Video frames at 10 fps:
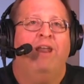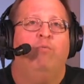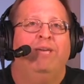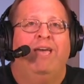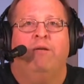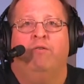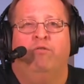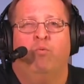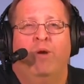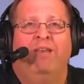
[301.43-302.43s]
How do we get
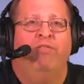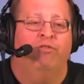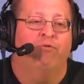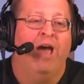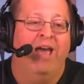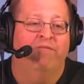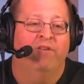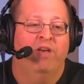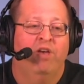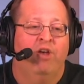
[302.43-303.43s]
it to win and
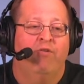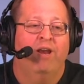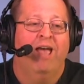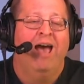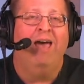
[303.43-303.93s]
thrive, right?